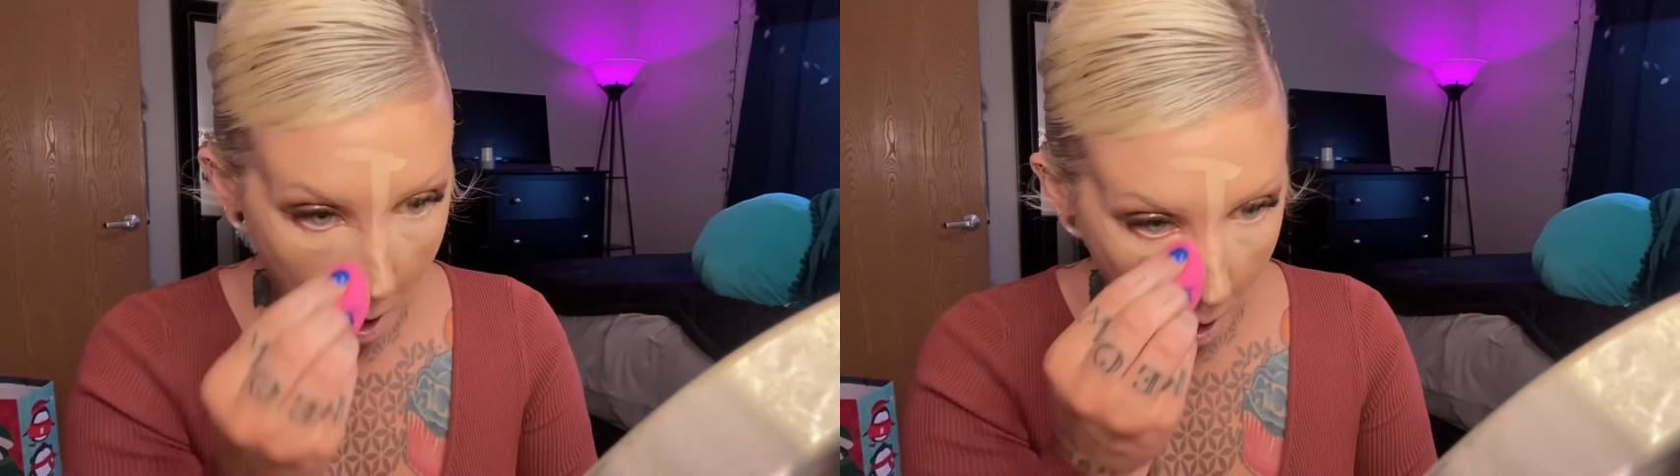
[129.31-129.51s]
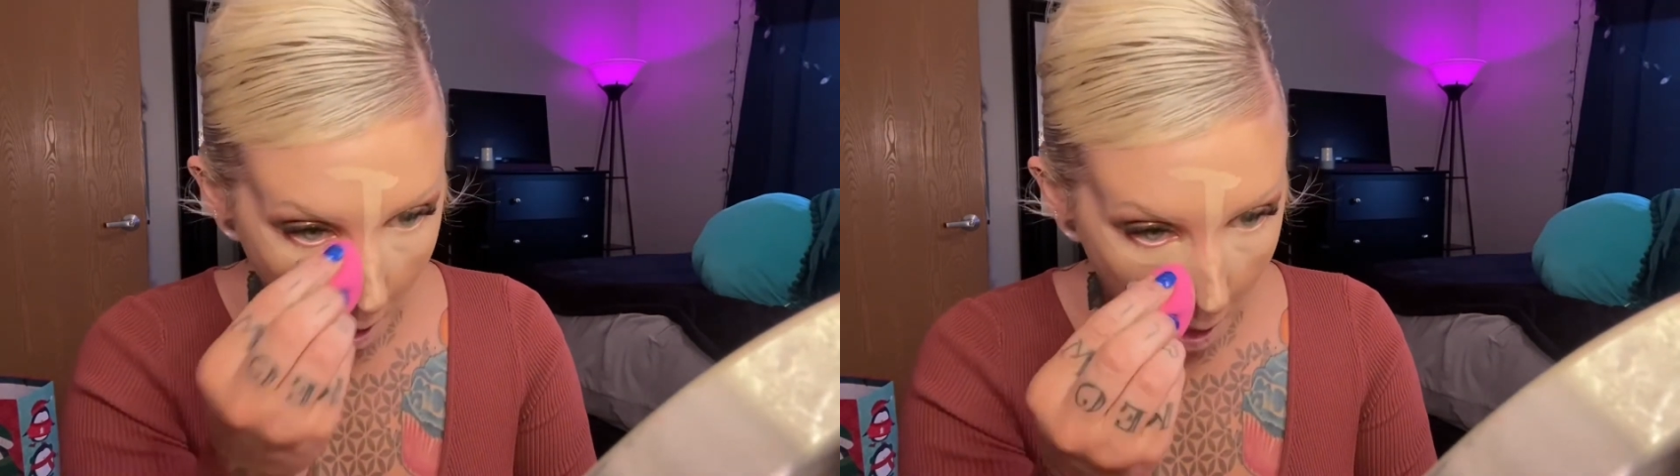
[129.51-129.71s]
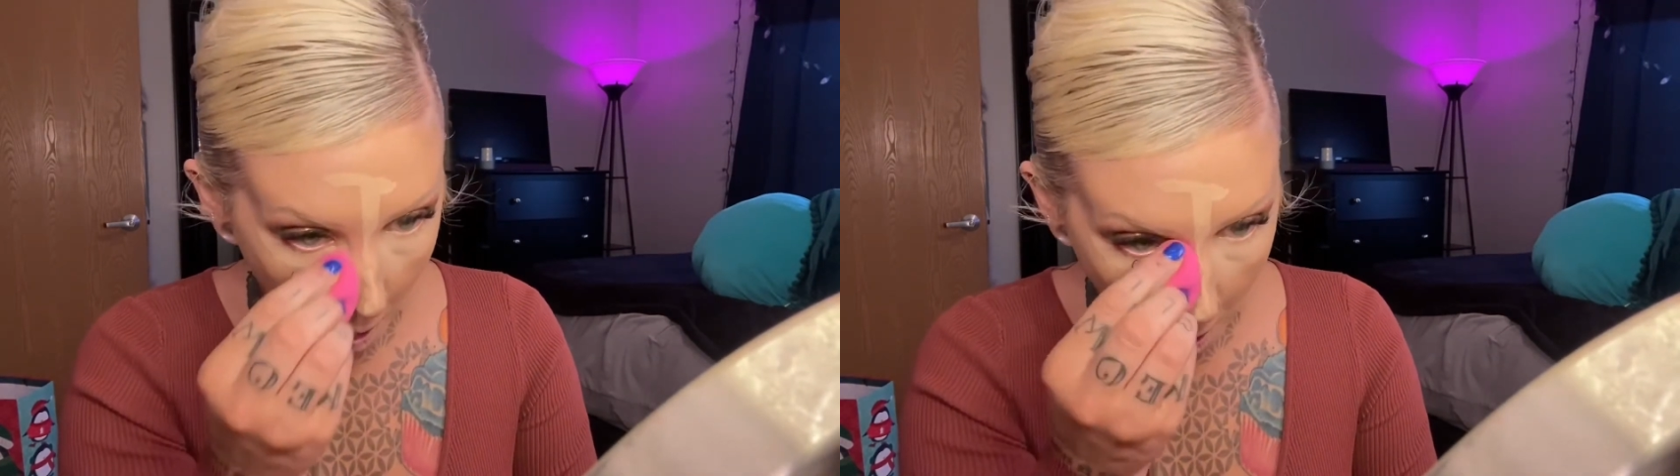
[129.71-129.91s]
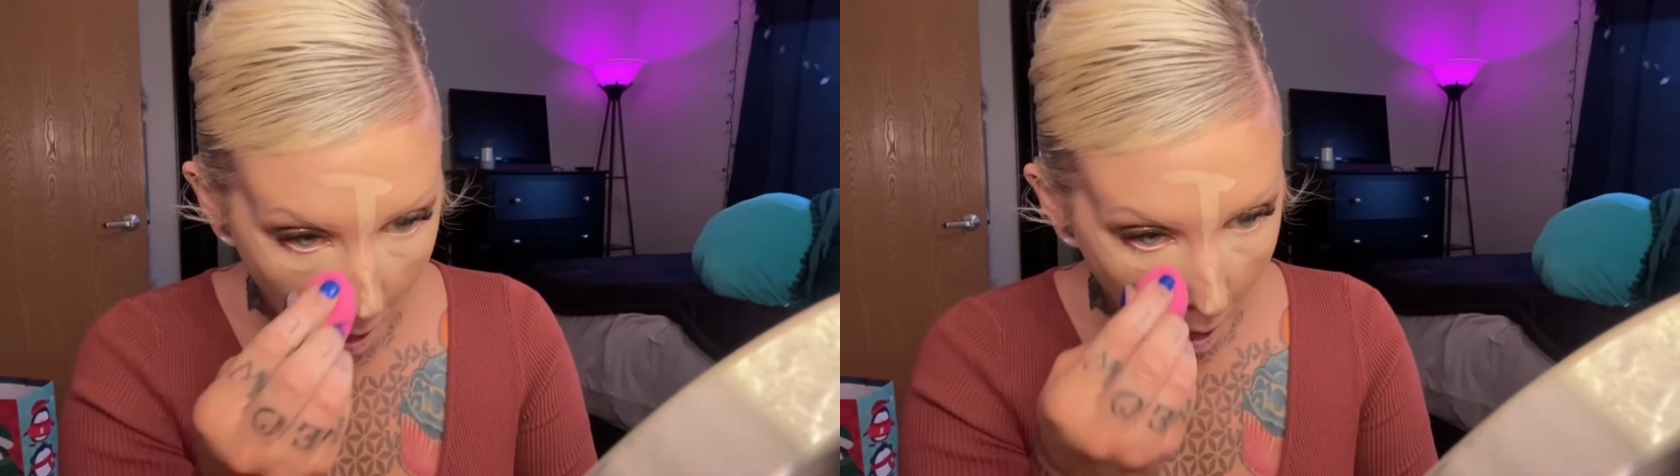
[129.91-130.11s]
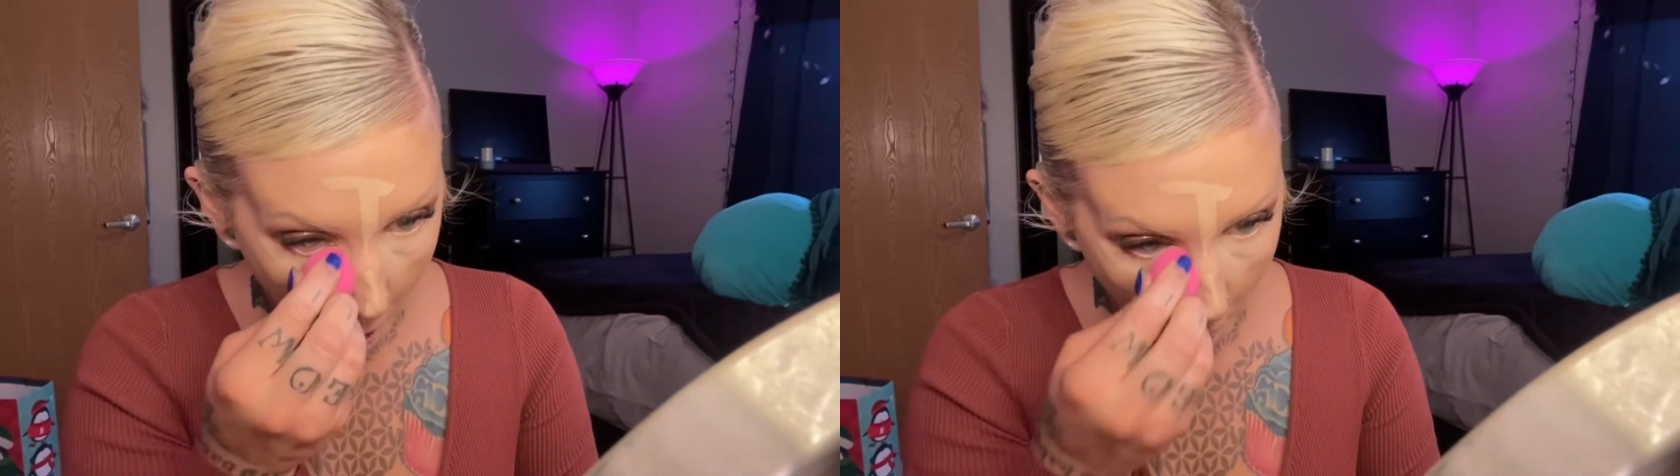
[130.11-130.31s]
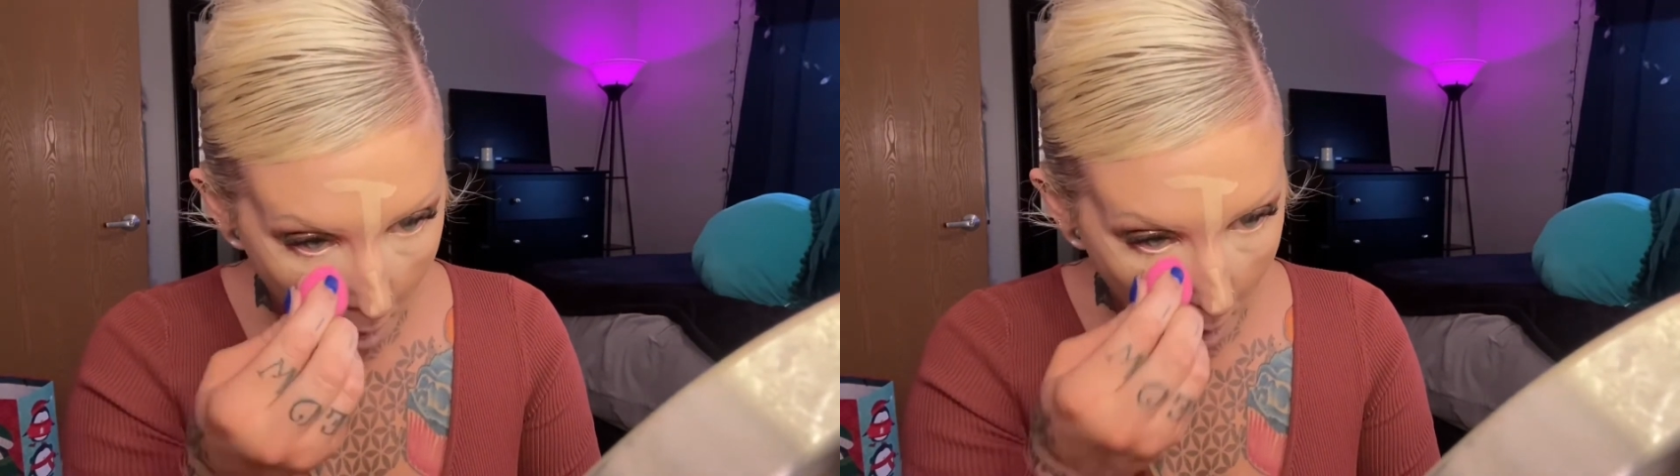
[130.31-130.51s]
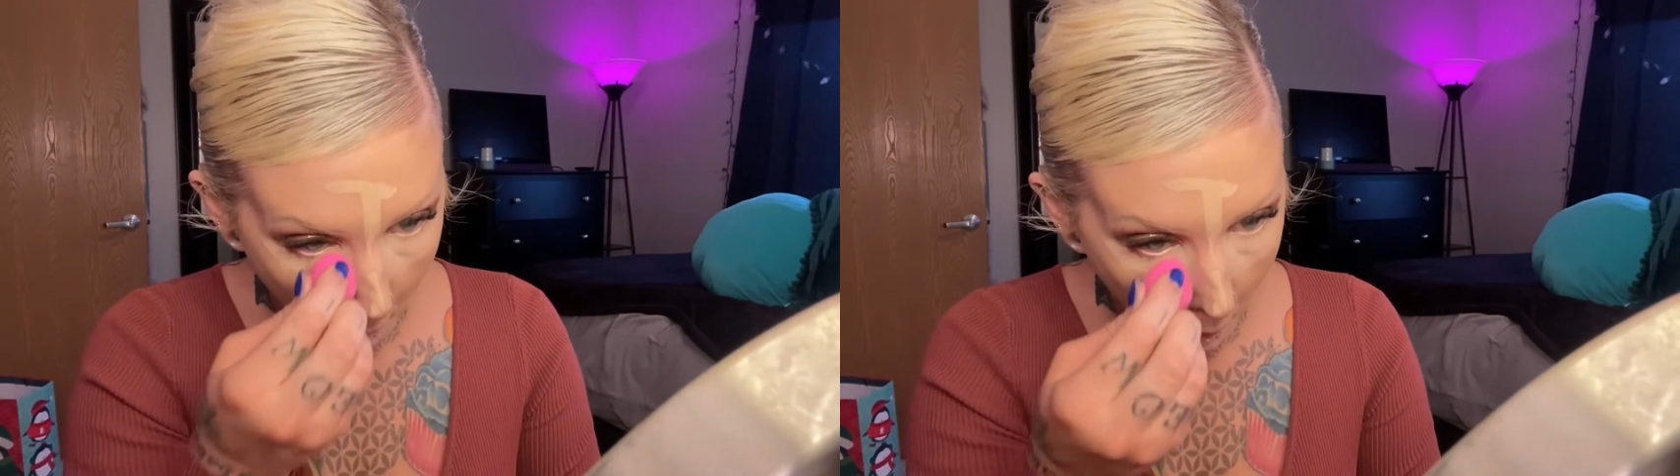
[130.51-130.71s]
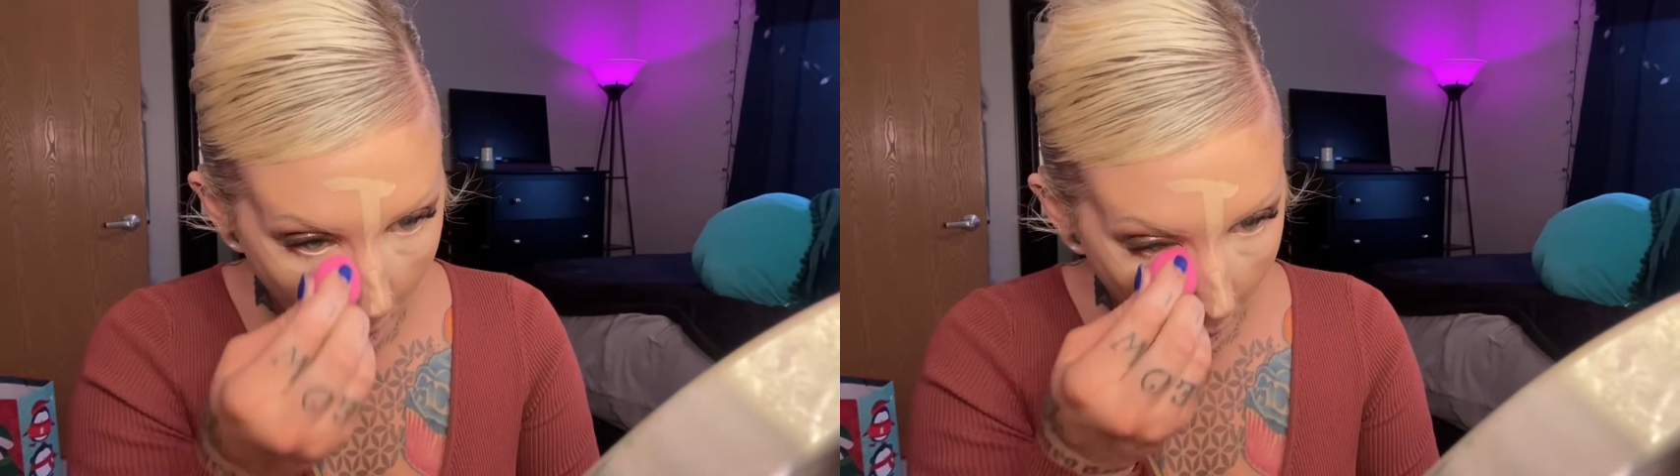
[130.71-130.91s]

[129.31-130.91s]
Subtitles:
Brighten up my face.